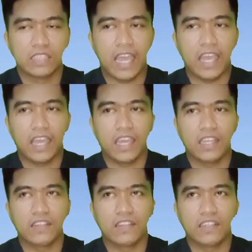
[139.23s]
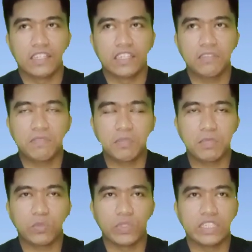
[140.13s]
And the difference
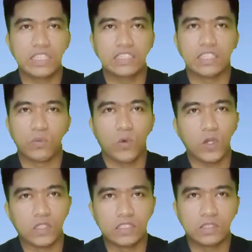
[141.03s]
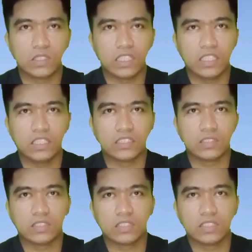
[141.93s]
between needs and wants
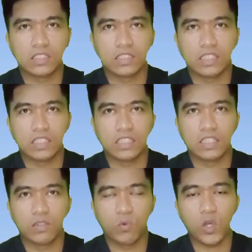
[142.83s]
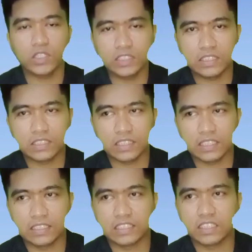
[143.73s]
is the wants
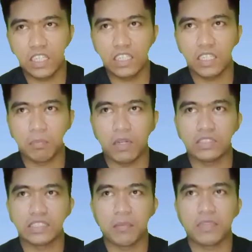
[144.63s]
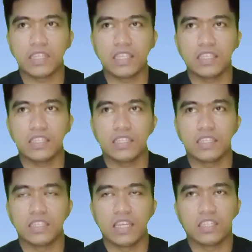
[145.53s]
is not about
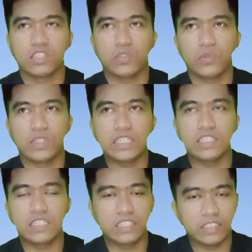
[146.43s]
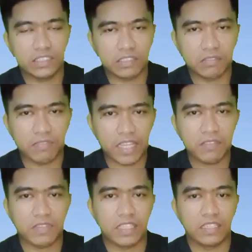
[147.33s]
something that you need in
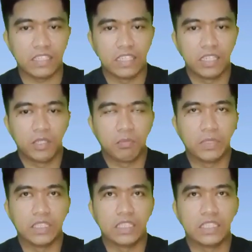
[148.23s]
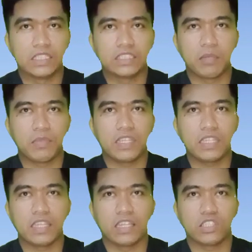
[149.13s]
surviving, but something
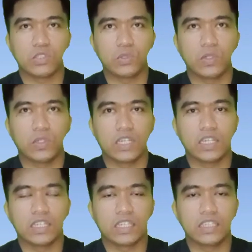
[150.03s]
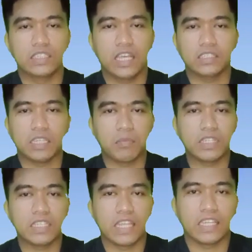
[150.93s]
that
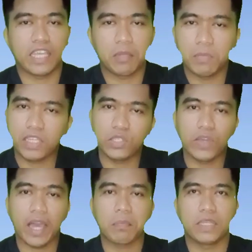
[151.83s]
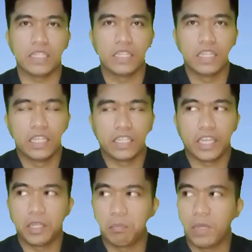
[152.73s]
something that can make you happy,
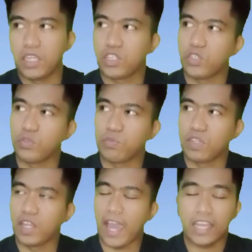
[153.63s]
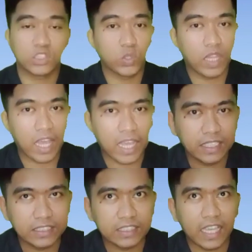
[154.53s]
can make you feel
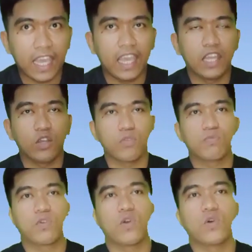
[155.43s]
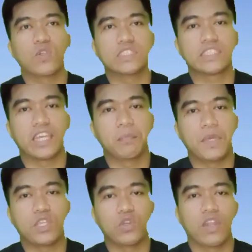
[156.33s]
actualized, and of course can
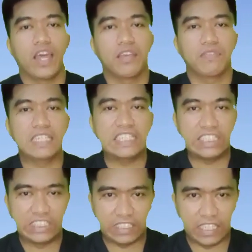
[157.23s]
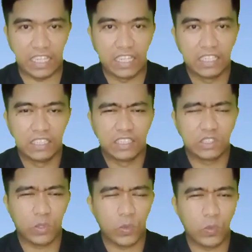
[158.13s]
make your life easier.
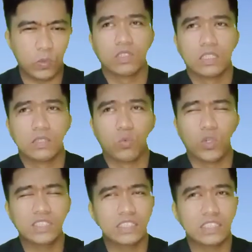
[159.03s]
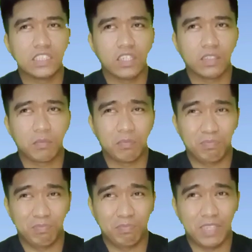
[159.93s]
So wants is not
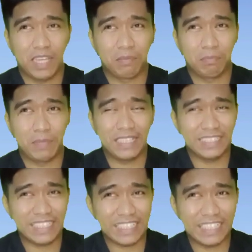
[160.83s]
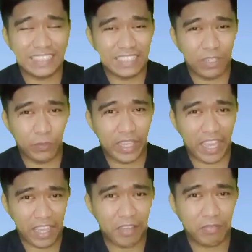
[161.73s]
that basic needs that we
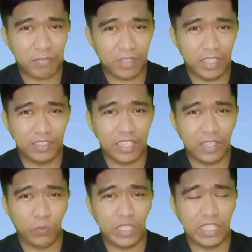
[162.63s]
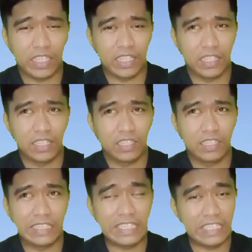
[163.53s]
have and that we
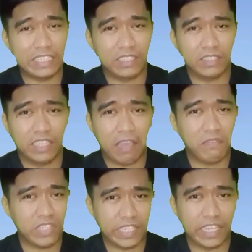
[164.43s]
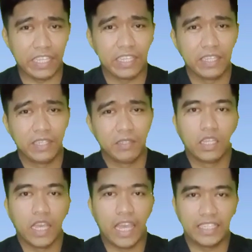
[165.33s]
need every day.
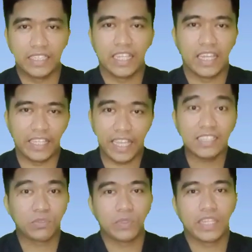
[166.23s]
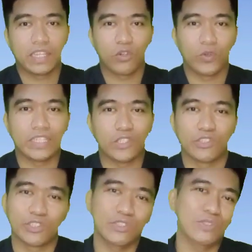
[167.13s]
And I guess we can already
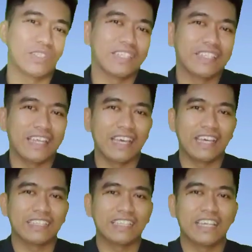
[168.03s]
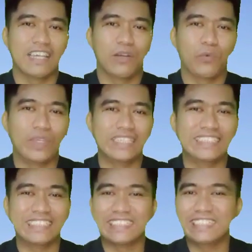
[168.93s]
conclude that we
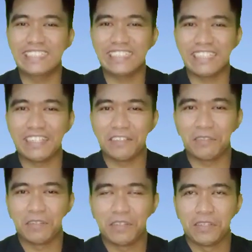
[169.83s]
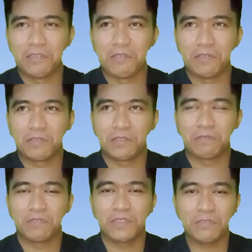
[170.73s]
just need to
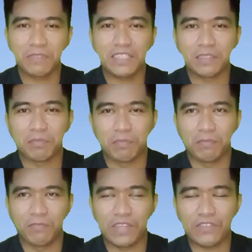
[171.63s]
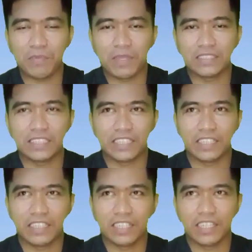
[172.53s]
fulfill the very
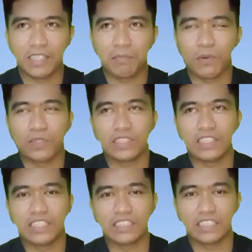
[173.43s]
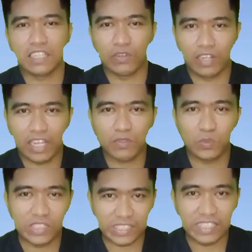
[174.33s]
basic and important things in our life,
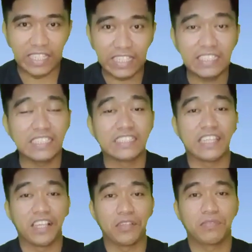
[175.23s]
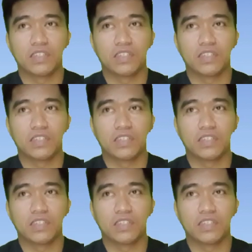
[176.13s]
which is the needs itself.